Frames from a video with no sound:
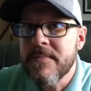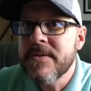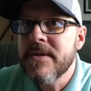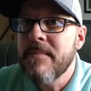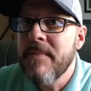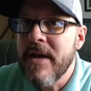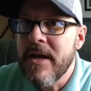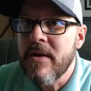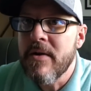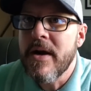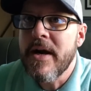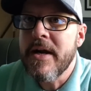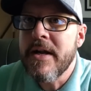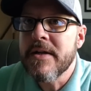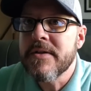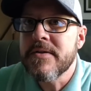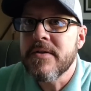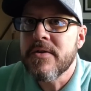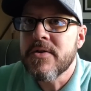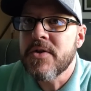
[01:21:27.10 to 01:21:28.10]
to make
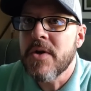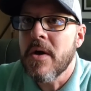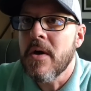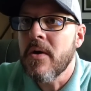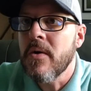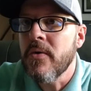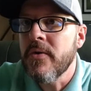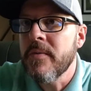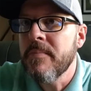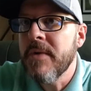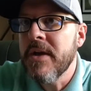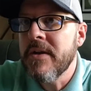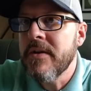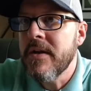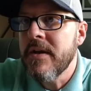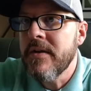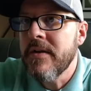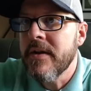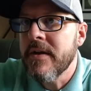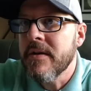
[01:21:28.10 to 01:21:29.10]
gradients, the charcoal to make
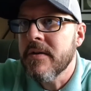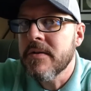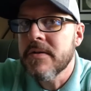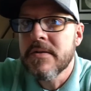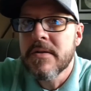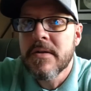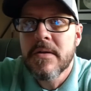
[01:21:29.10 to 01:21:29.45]
details.